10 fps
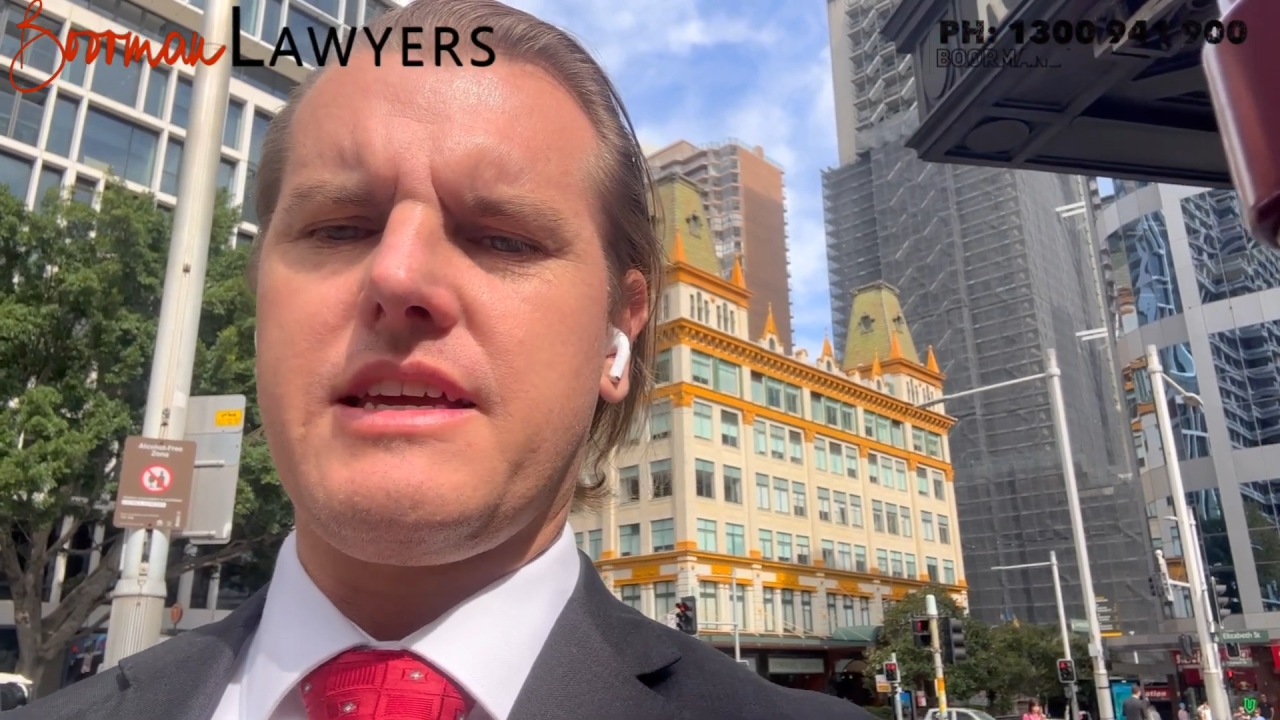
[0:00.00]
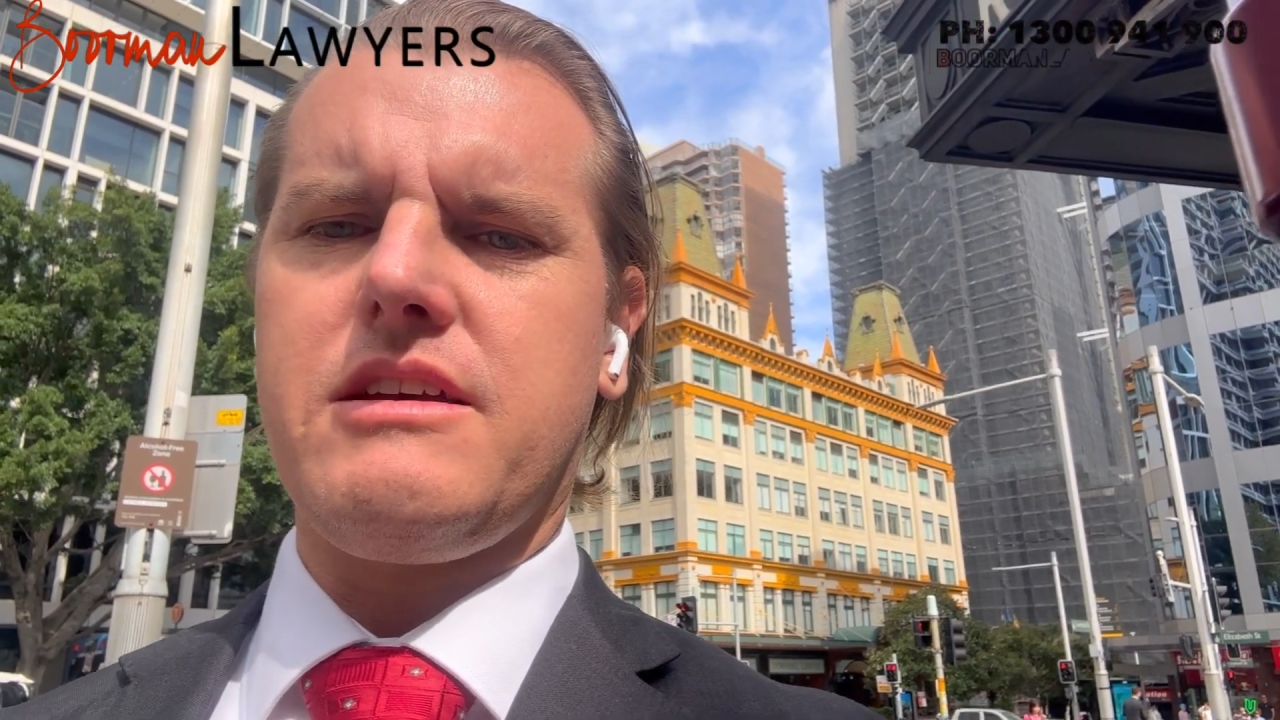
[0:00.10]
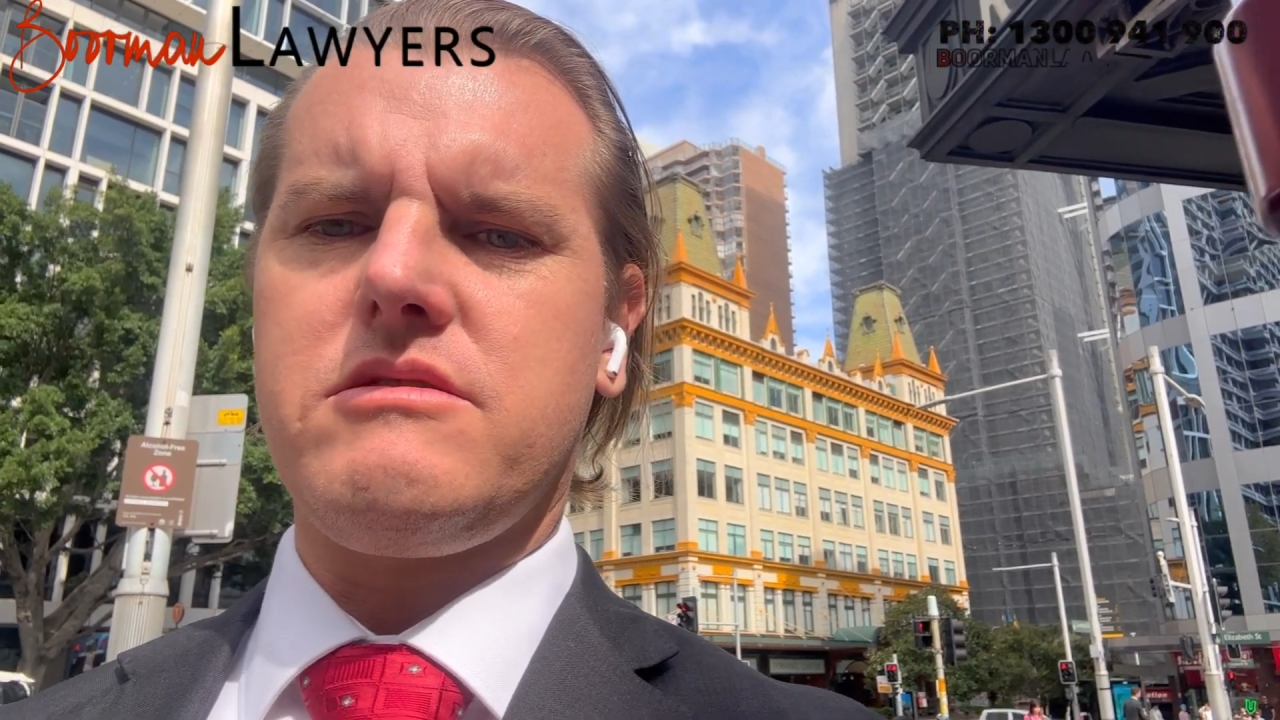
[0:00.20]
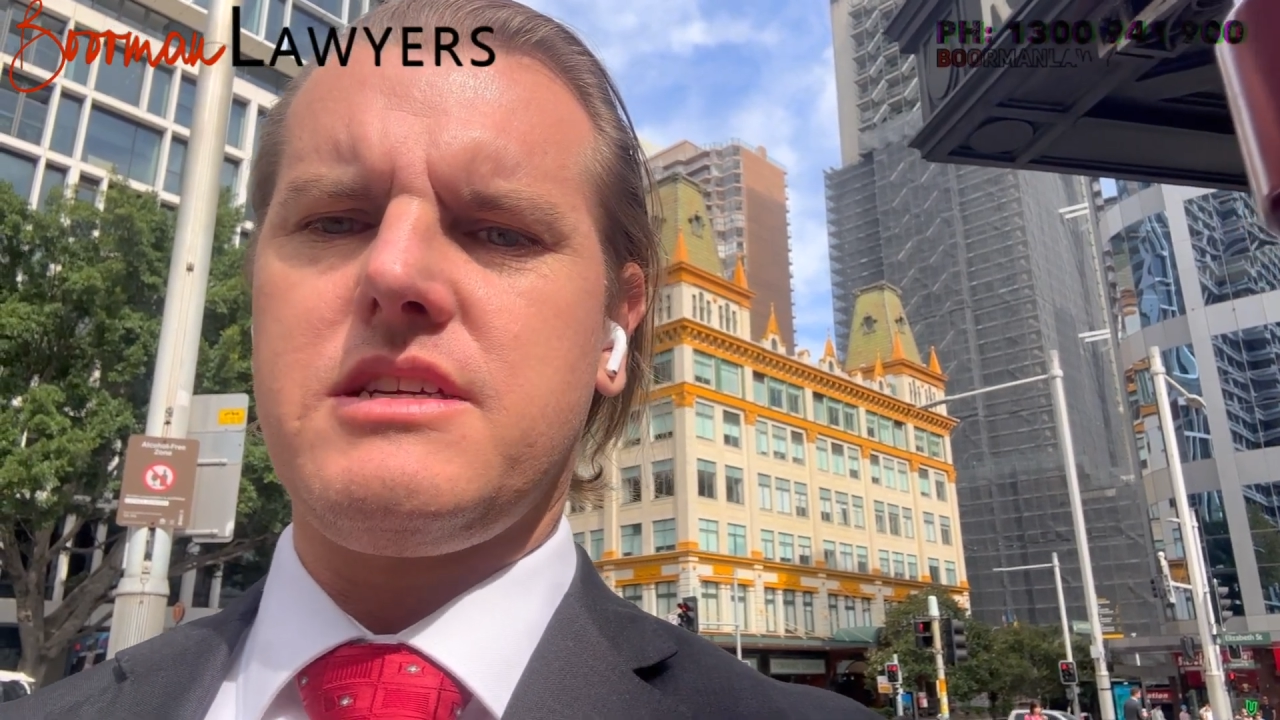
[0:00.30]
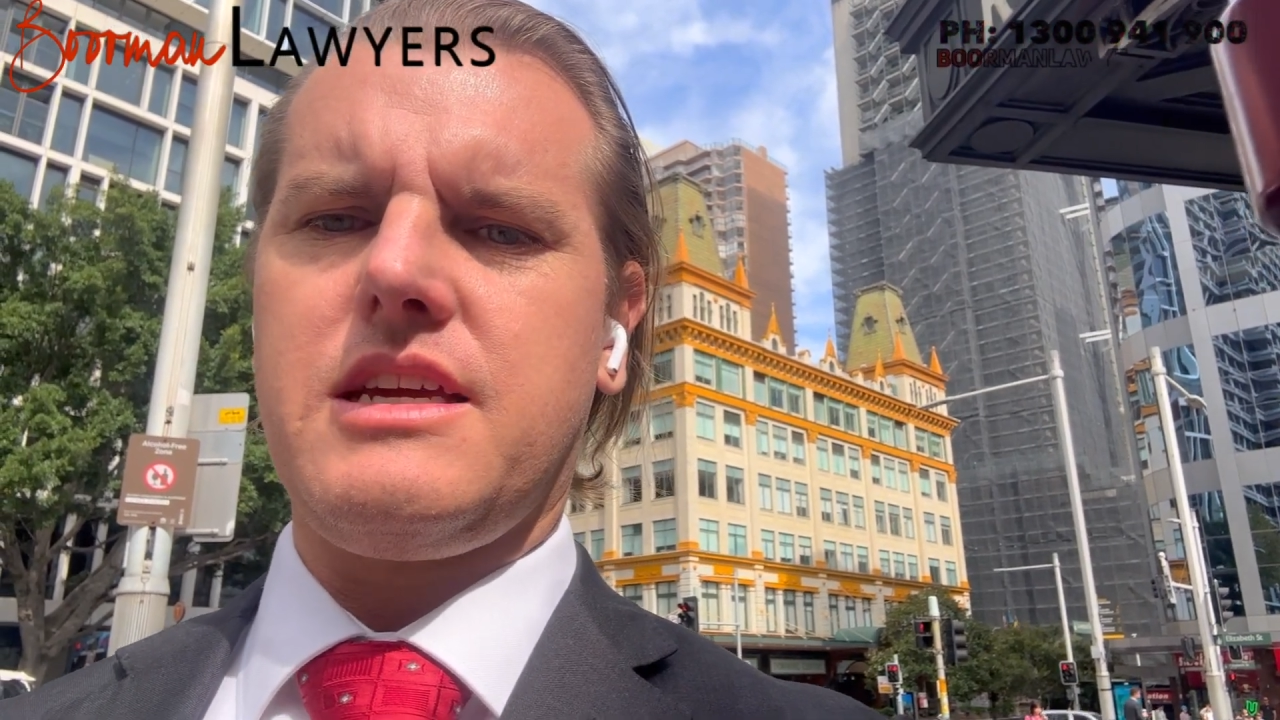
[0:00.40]

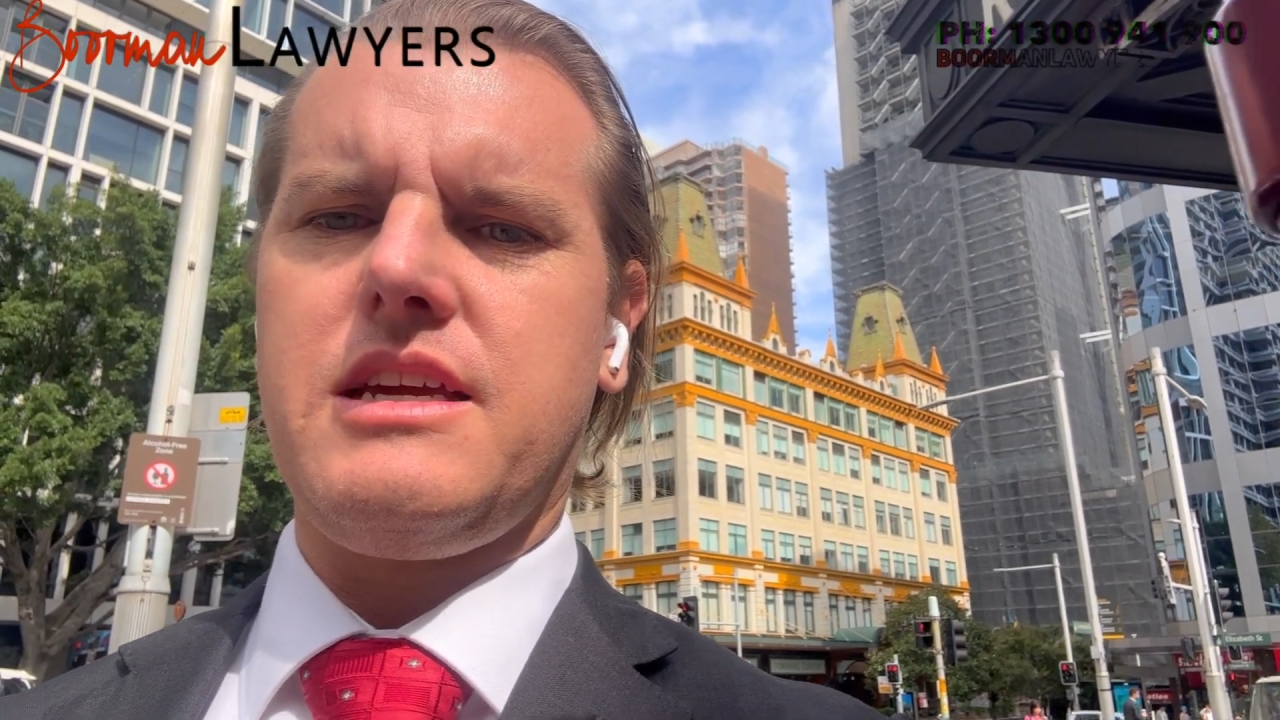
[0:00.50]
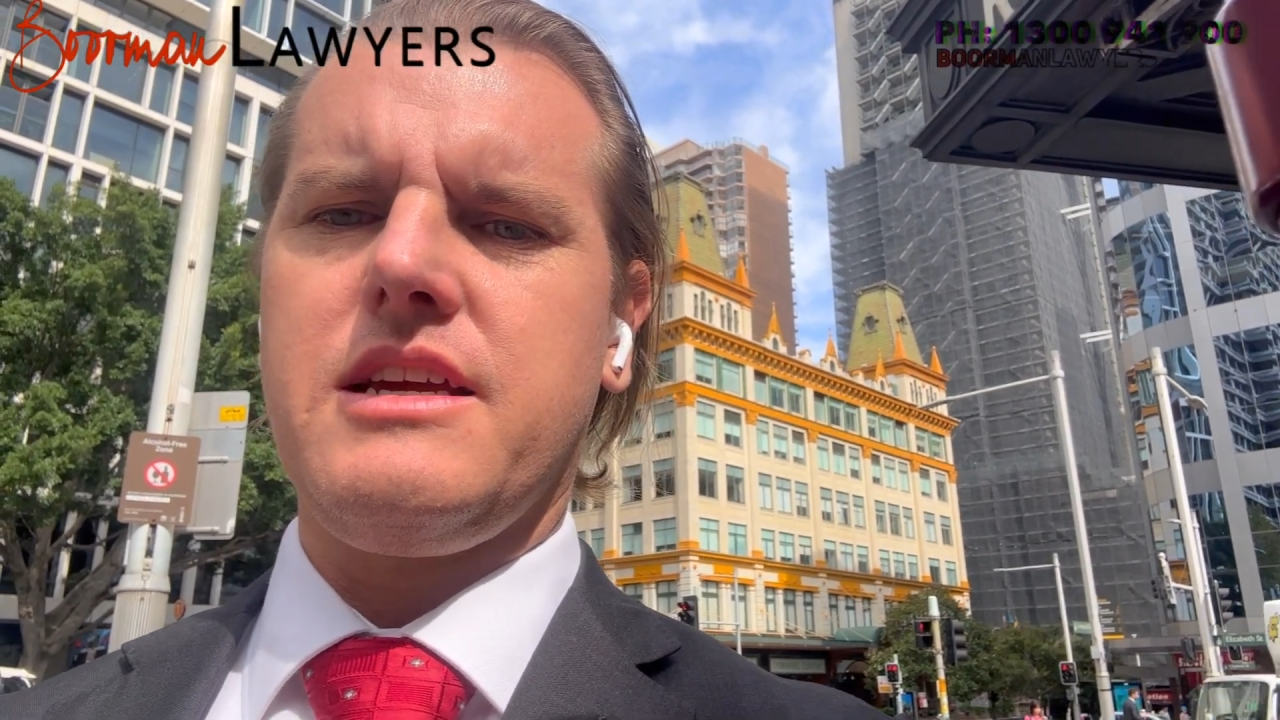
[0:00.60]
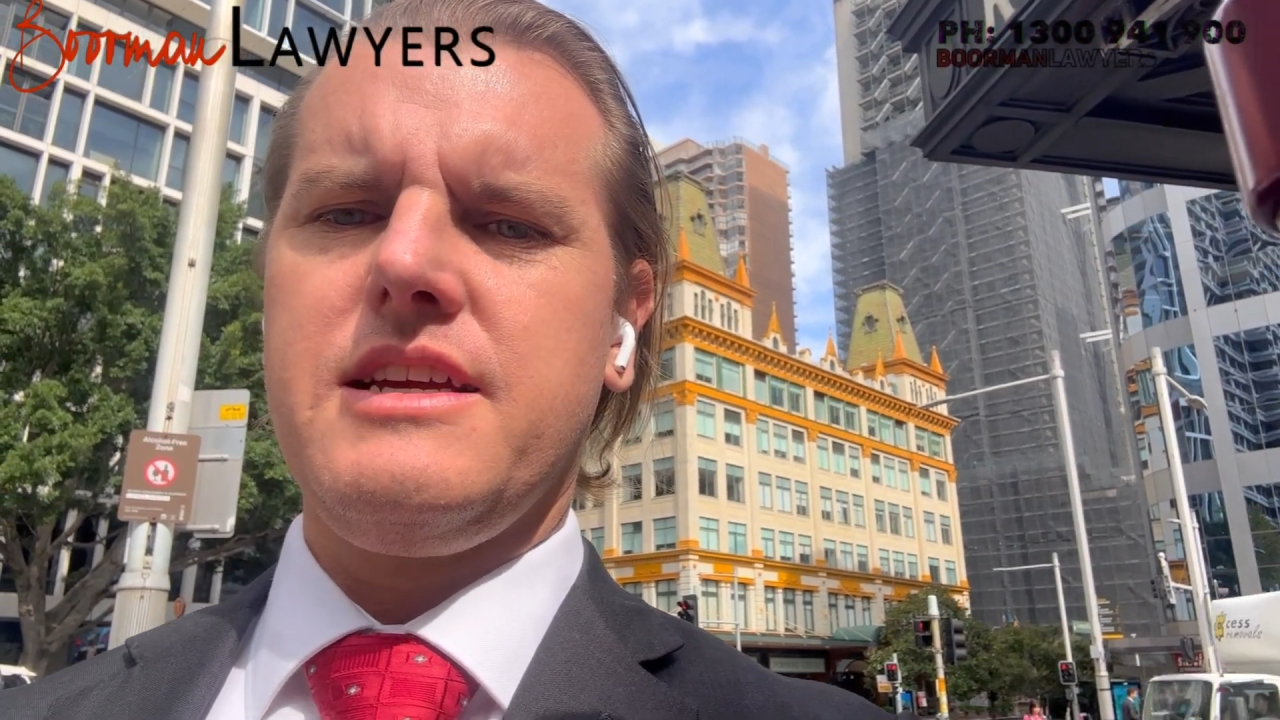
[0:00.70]
guilty.